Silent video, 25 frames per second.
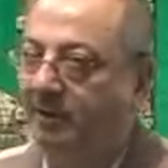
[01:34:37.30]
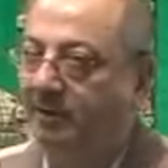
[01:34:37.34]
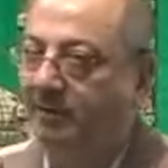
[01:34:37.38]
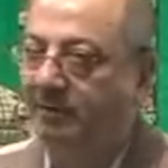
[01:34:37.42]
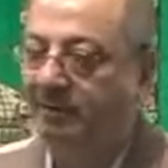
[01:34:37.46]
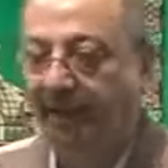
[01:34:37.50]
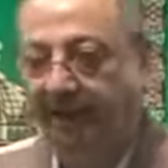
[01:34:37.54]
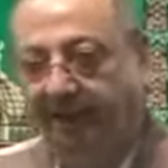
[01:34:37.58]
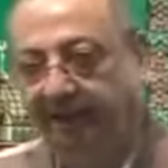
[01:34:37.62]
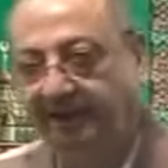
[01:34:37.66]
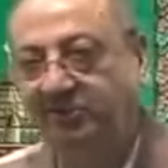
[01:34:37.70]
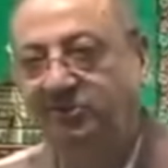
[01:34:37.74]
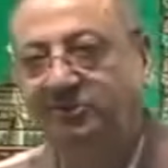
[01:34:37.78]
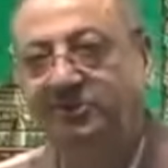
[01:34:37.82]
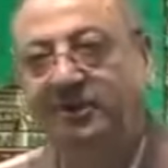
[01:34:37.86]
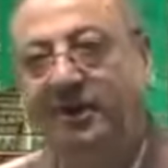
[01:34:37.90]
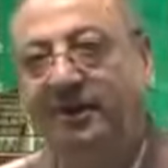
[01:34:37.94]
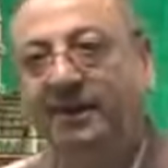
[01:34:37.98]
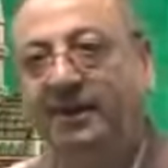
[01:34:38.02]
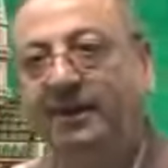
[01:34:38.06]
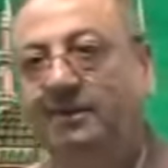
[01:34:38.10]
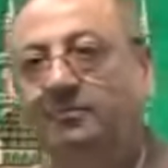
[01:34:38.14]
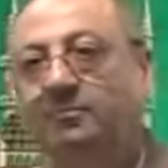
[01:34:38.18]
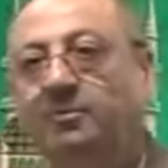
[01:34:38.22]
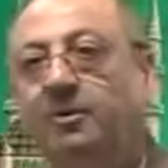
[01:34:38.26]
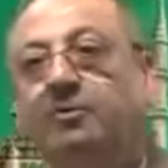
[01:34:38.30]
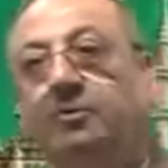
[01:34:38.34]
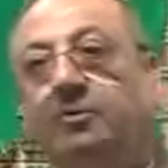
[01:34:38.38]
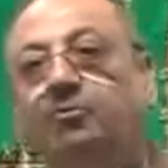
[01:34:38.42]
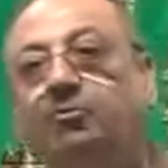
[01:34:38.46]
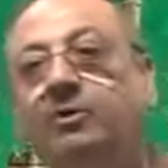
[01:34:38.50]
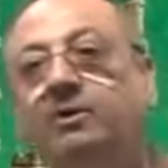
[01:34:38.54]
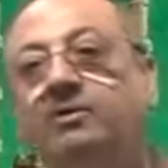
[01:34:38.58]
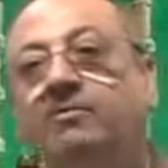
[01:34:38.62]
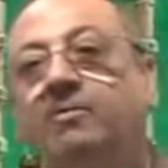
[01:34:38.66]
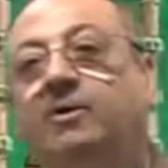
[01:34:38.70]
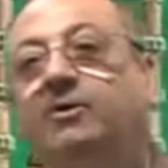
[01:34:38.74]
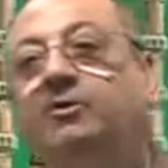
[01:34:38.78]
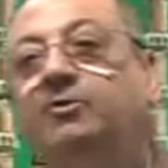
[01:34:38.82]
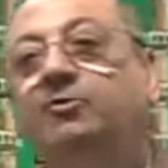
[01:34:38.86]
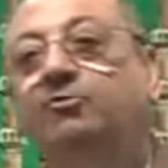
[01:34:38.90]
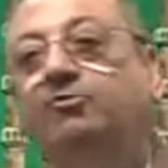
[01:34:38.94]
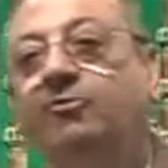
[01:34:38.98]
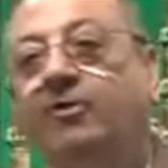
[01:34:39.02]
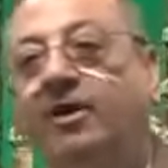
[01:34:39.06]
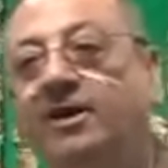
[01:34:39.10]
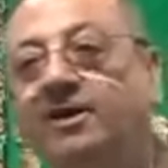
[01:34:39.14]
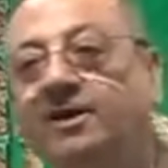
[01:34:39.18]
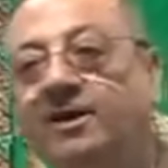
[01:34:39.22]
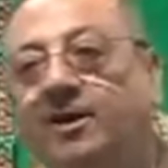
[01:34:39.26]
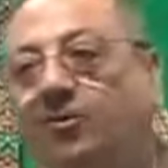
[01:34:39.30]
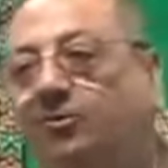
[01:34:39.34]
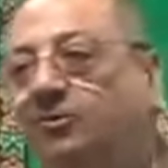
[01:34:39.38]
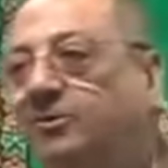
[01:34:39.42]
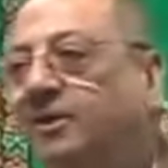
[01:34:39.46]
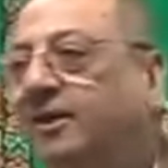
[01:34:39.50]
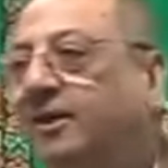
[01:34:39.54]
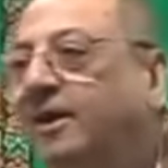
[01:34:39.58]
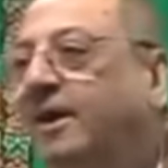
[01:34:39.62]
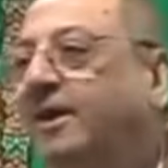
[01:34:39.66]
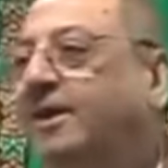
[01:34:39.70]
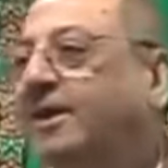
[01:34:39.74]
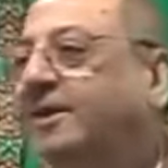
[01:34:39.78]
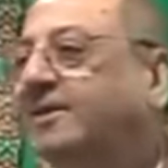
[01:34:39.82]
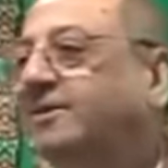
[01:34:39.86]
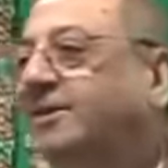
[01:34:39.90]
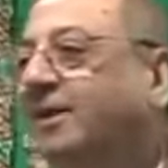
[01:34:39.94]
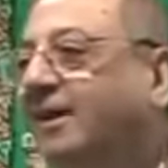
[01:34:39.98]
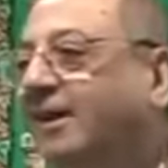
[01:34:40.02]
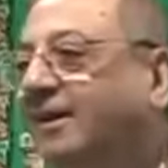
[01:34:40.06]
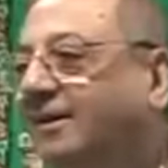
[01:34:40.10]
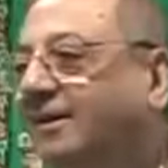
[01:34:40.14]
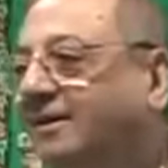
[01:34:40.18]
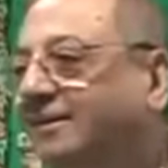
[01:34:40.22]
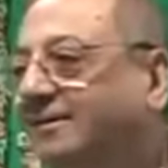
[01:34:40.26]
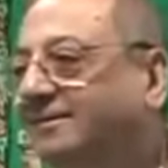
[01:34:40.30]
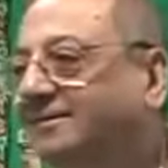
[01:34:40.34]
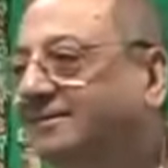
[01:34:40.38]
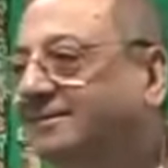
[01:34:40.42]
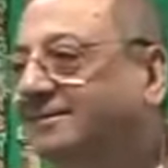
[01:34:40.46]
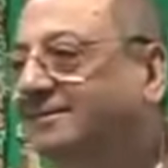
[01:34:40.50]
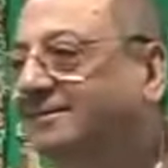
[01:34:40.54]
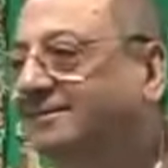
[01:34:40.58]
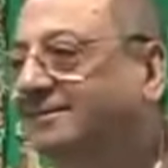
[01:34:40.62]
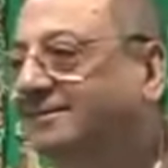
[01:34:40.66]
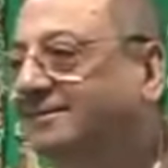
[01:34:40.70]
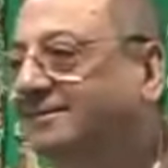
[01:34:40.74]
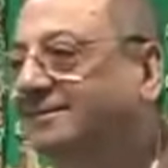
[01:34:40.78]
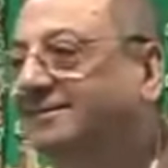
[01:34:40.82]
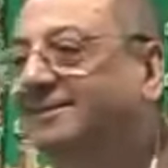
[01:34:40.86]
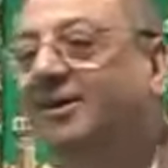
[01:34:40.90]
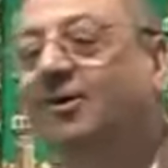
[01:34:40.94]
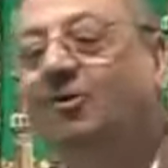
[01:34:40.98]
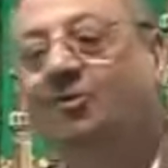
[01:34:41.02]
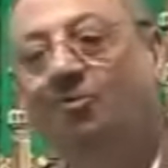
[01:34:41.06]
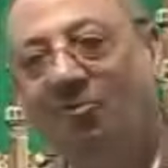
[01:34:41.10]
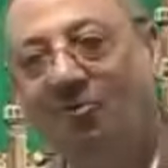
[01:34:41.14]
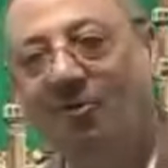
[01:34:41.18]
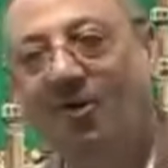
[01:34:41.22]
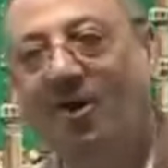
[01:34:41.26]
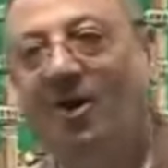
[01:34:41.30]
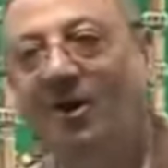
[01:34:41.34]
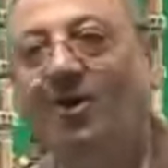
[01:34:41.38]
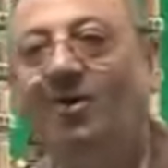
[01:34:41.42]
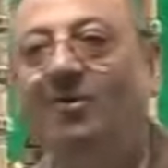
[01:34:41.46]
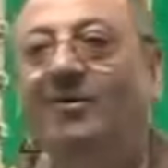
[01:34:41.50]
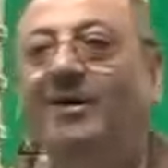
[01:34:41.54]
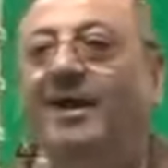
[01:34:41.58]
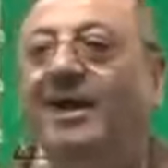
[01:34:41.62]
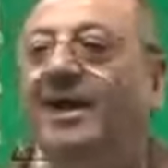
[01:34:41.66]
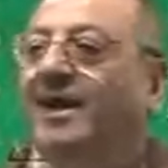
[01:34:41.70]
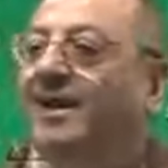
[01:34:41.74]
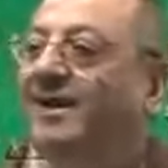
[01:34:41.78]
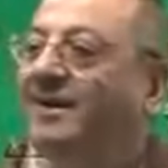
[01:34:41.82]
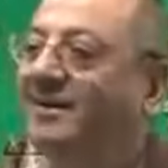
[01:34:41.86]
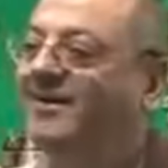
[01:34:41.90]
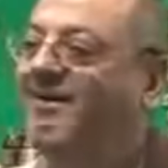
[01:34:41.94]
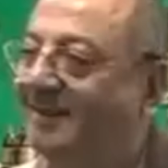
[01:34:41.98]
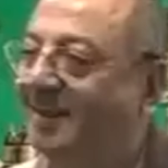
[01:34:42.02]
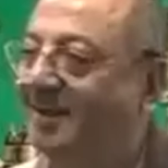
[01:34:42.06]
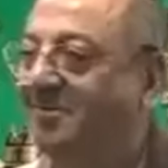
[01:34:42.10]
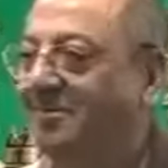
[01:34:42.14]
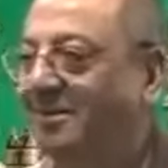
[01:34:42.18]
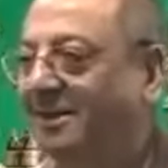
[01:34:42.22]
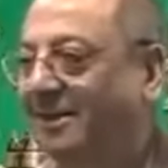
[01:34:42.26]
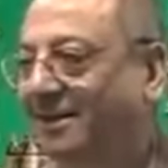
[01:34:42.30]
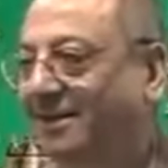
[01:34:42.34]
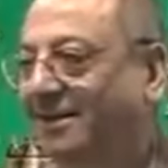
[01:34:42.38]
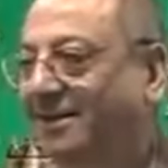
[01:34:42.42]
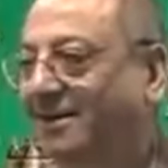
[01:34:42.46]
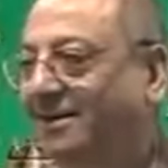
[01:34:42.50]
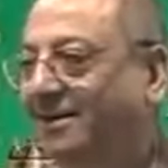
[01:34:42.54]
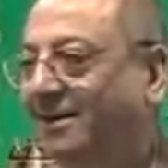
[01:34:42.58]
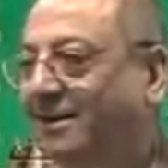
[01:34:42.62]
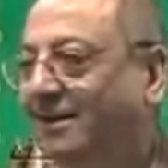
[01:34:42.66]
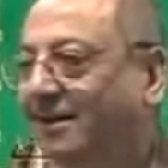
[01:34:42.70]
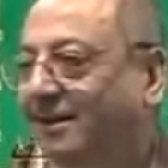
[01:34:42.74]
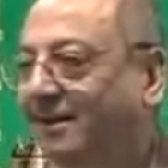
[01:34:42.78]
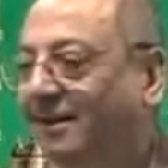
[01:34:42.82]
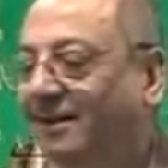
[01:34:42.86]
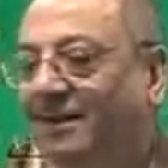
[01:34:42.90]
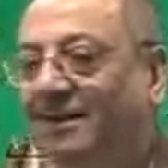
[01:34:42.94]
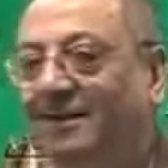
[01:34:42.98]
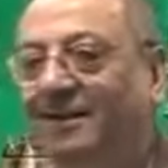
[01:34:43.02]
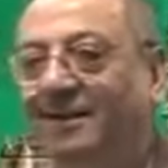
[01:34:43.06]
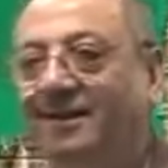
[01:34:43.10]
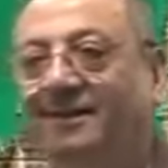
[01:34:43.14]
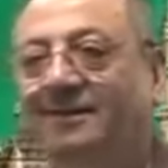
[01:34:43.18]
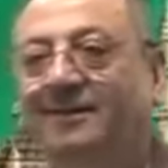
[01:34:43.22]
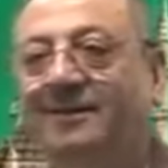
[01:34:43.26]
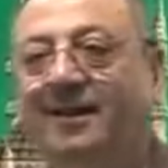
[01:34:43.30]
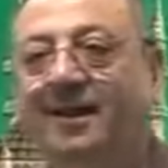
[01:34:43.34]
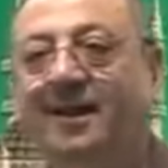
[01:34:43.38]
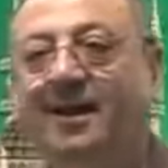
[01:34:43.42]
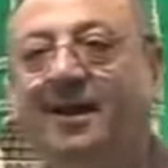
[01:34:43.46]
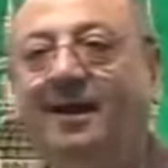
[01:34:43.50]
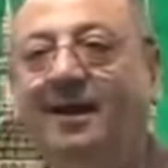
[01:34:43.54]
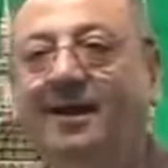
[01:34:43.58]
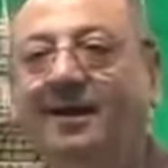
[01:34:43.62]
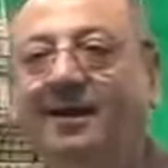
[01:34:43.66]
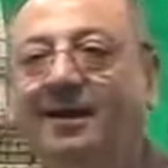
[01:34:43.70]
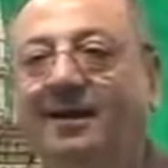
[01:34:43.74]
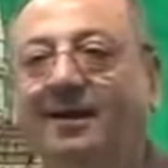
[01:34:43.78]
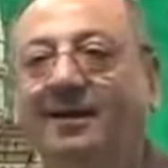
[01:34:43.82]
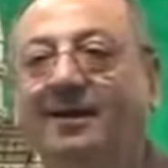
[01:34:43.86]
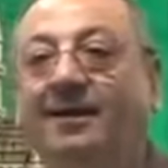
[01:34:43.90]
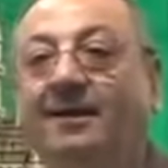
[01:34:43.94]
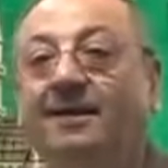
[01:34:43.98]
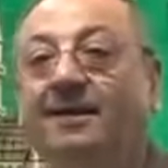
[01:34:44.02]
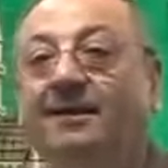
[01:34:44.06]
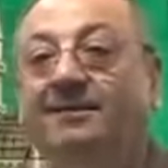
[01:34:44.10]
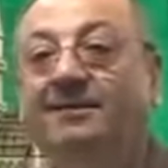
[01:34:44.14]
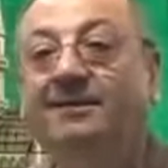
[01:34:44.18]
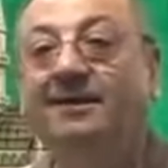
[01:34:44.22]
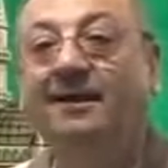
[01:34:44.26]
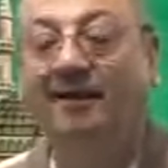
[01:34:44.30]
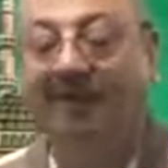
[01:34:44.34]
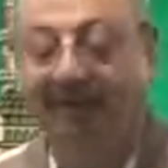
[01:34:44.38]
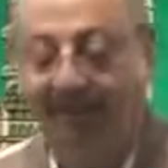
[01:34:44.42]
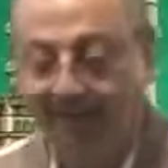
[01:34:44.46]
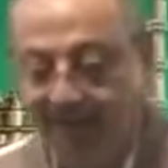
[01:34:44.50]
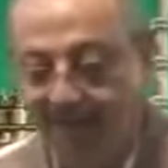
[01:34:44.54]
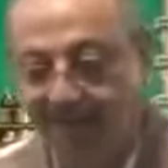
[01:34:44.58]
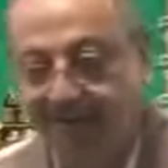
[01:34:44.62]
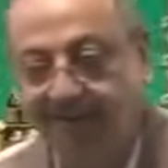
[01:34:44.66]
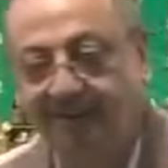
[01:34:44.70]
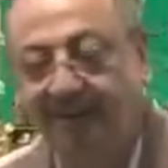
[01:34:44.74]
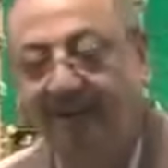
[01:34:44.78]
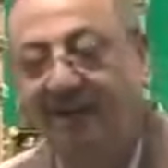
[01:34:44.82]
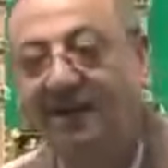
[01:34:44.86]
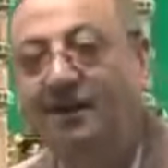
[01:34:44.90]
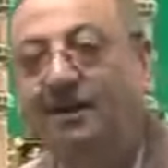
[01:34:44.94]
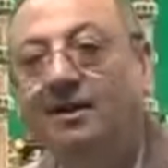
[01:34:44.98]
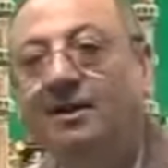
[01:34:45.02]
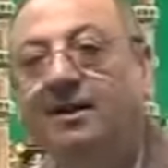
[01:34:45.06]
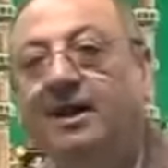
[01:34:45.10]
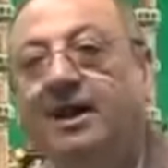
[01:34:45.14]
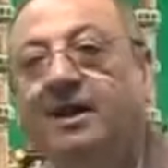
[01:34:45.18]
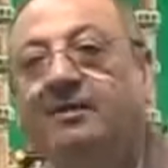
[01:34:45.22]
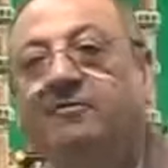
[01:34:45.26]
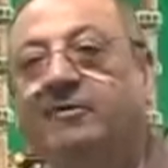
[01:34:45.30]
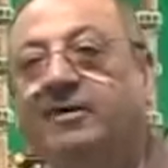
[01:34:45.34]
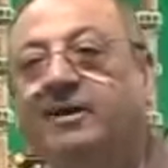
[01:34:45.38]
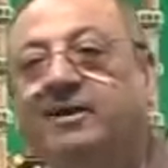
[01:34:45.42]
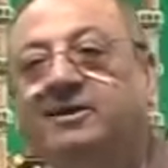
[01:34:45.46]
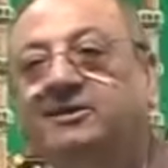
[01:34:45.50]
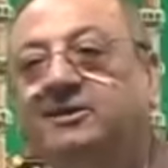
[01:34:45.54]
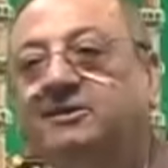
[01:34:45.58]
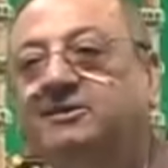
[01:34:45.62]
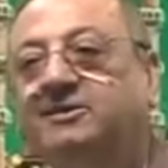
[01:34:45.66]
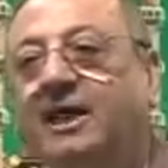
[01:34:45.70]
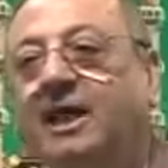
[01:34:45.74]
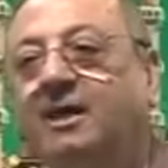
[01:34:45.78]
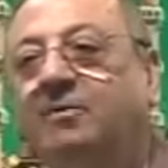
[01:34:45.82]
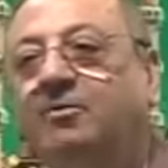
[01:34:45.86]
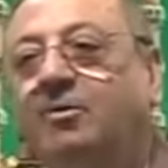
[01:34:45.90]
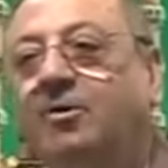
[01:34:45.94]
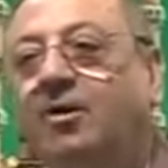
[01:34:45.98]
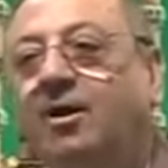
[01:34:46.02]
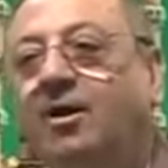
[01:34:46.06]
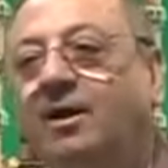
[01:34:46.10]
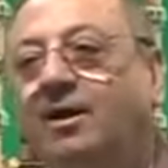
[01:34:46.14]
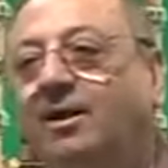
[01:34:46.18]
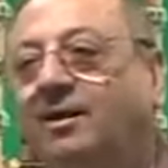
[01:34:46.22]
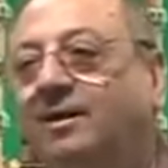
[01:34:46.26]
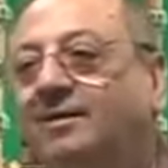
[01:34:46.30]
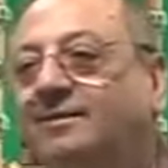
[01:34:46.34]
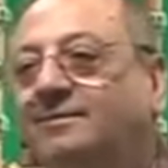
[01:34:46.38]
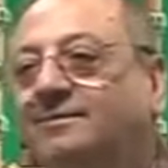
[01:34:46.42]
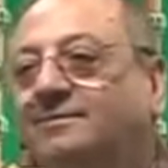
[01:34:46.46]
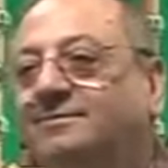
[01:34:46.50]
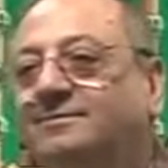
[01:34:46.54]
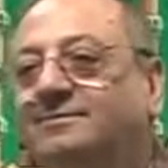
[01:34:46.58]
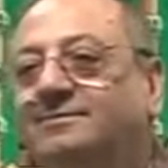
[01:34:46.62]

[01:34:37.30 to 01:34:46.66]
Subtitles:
that is correct, but we want to find out the connector. Waw and damir. They are the connector. And where is the Sahibul Hal?